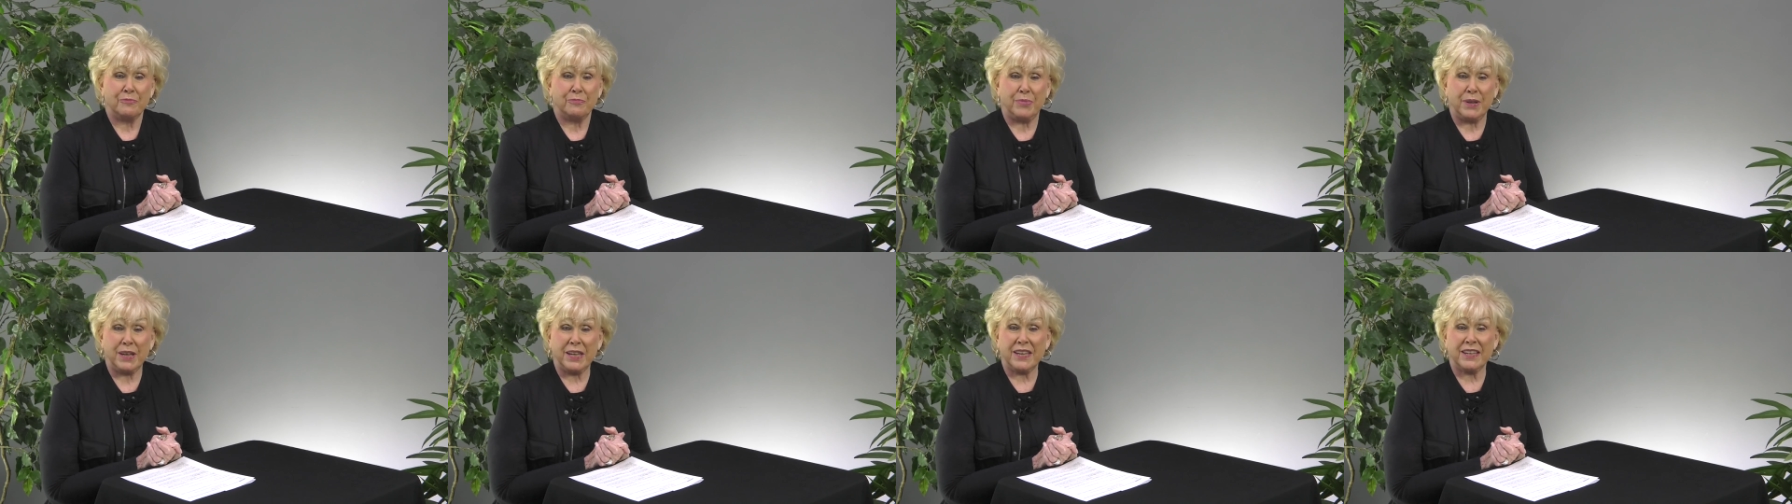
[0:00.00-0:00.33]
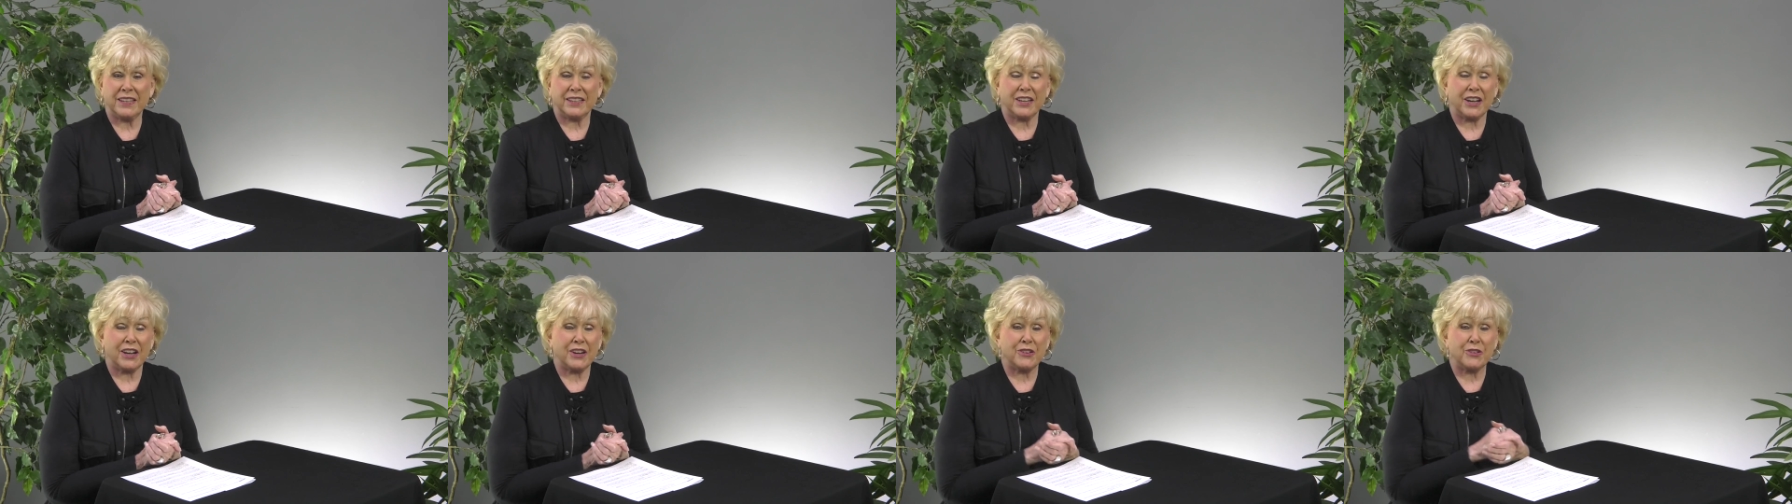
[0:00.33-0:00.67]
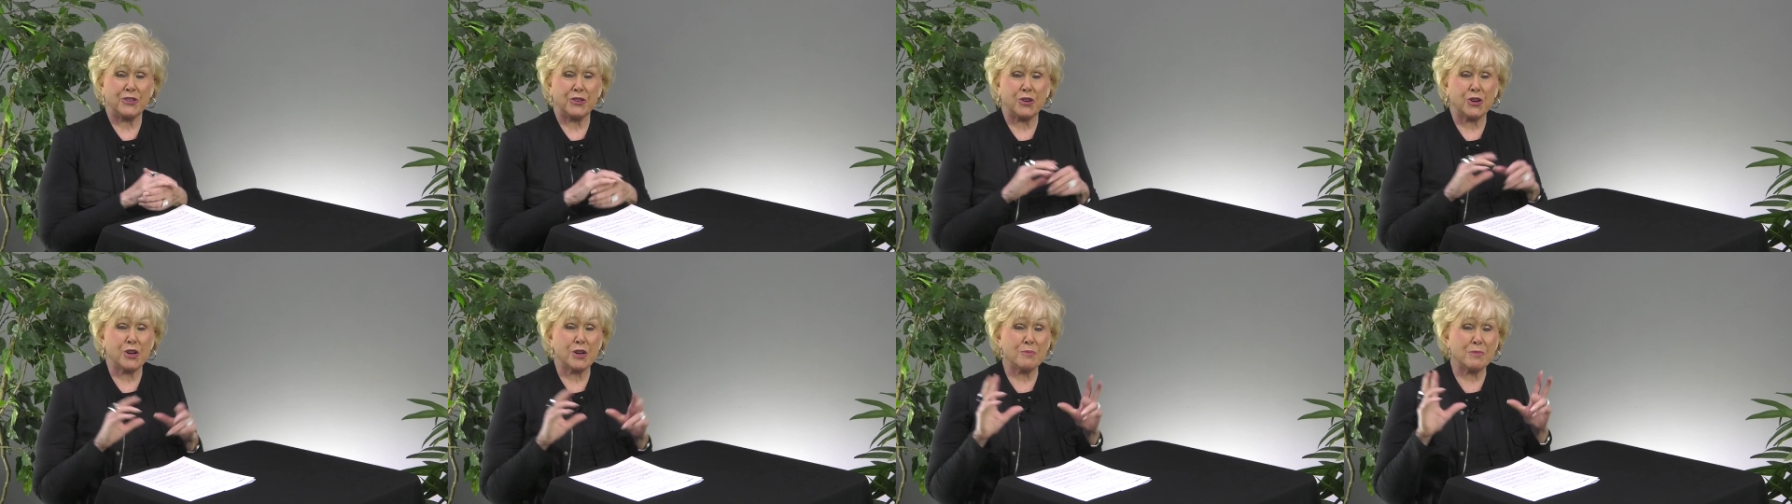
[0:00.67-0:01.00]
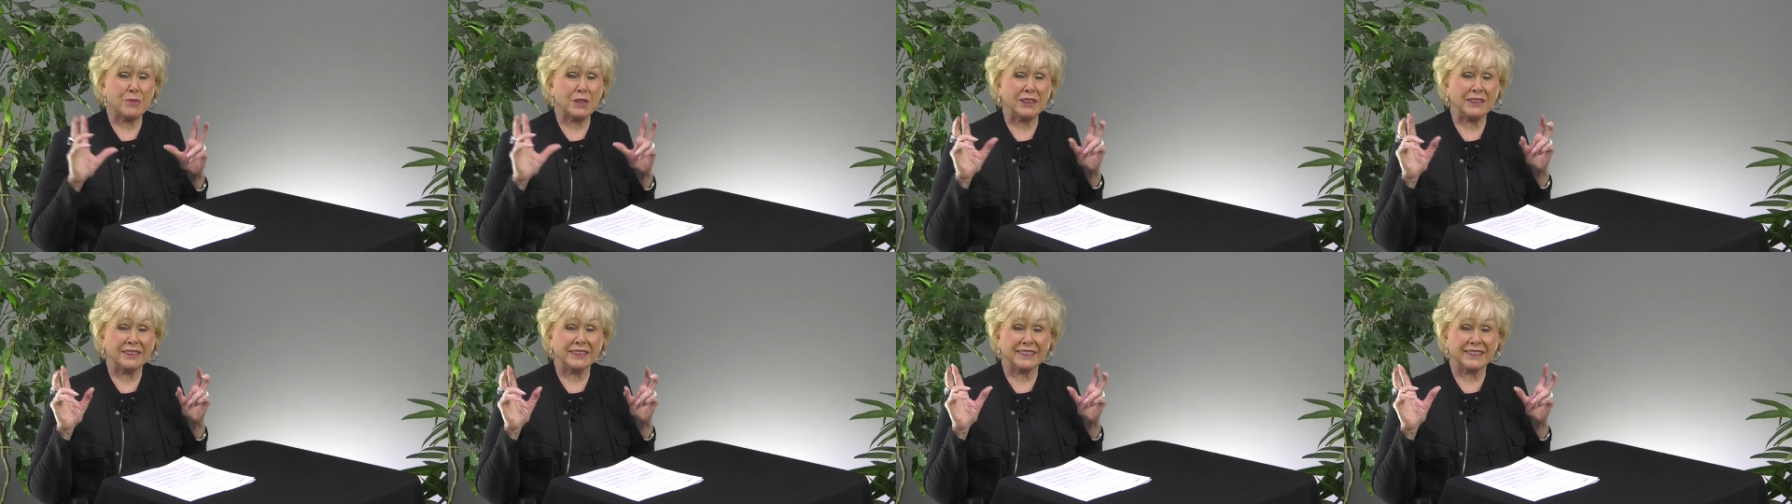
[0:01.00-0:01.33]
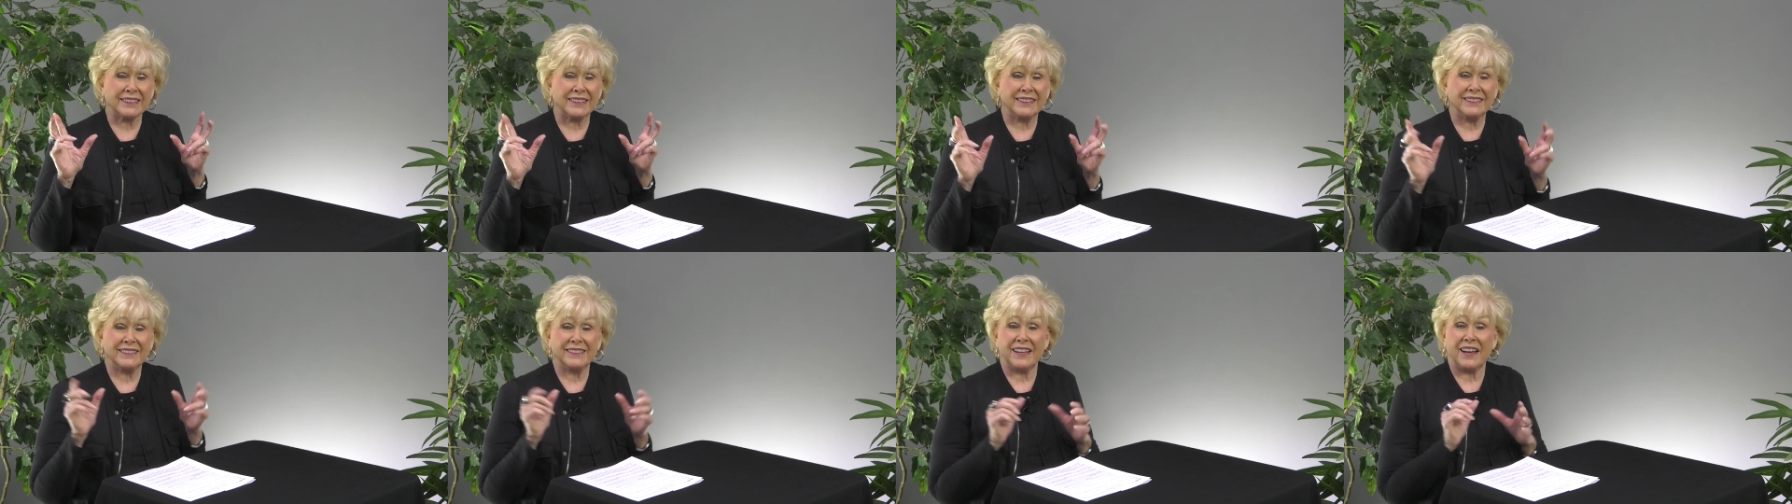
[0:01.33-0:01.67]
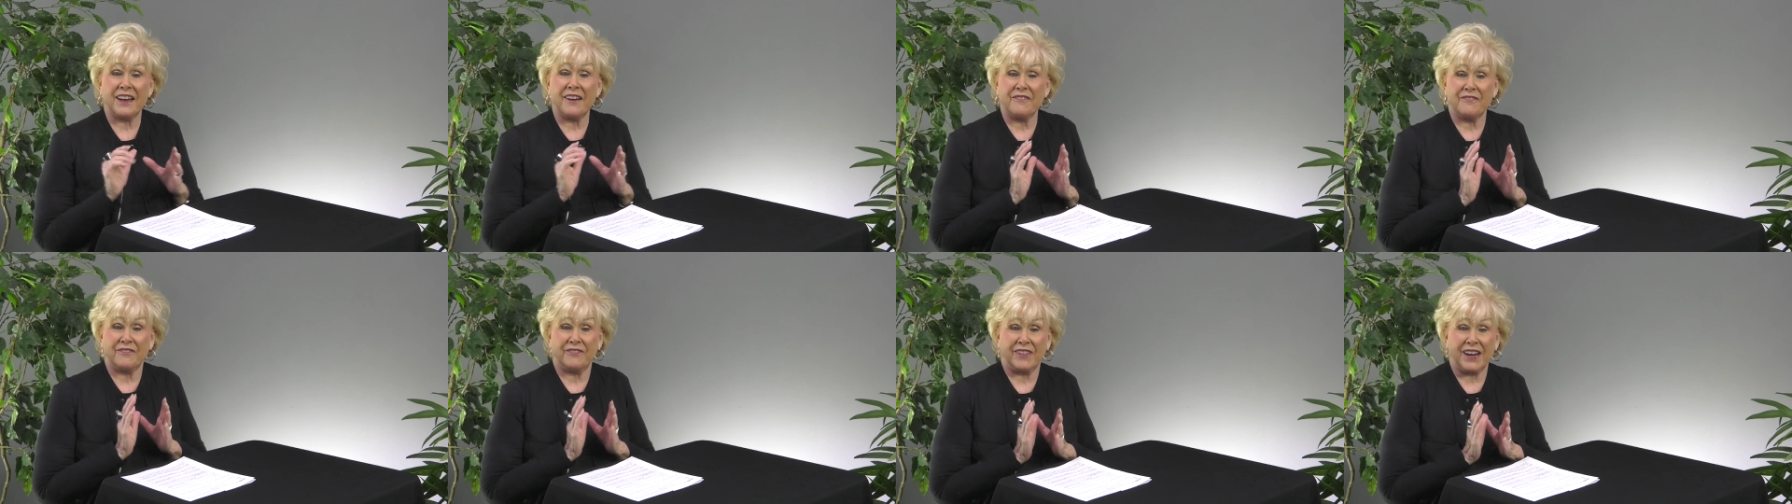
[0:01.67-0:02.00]
be in our normal little
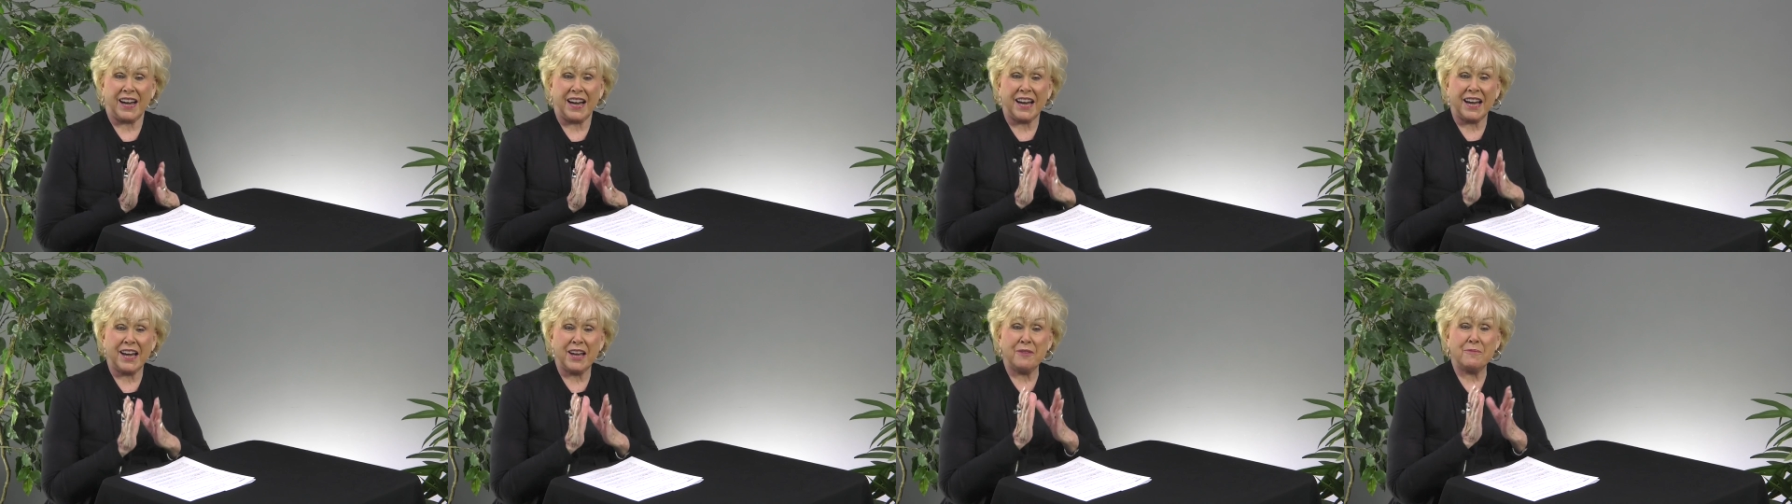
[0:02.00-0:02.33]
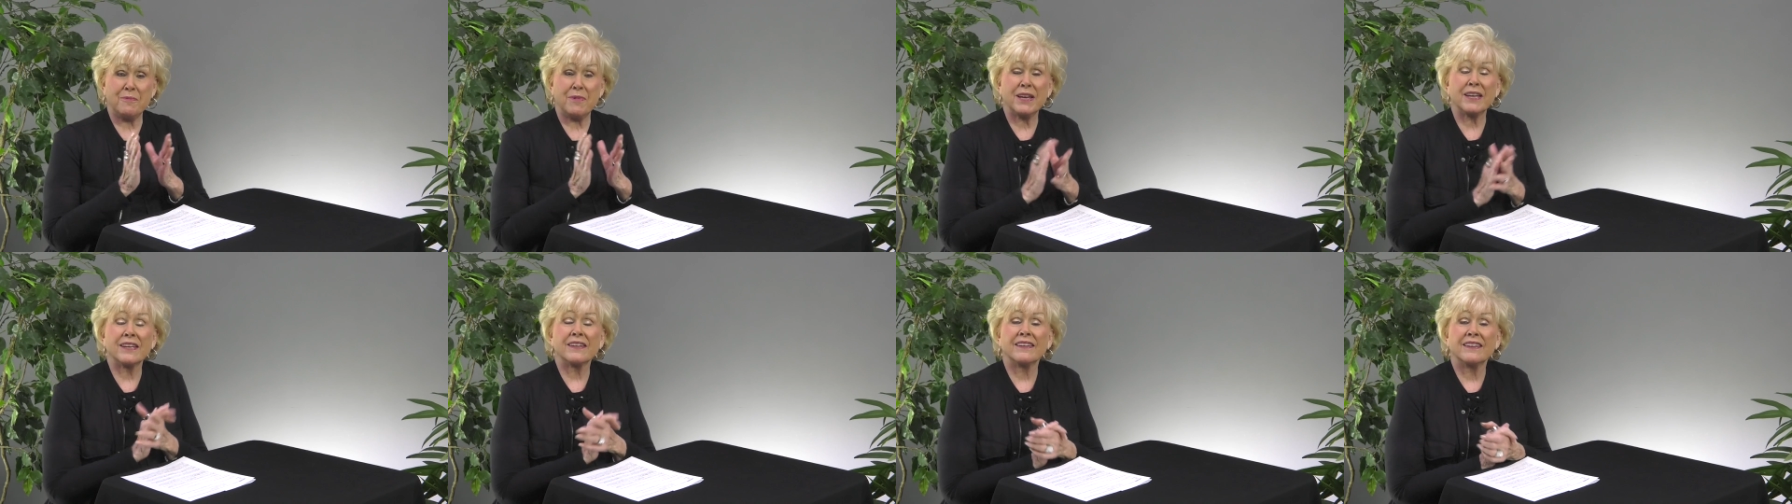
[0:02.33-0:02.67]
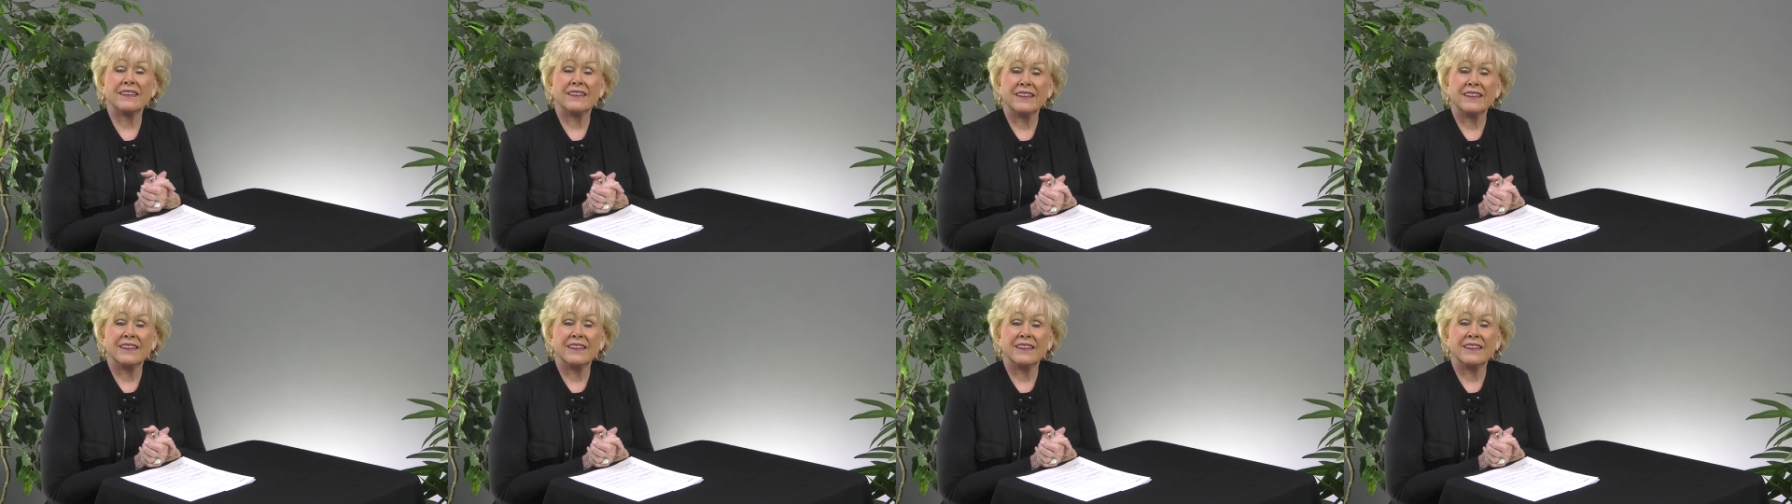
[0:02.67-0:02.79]
vibe.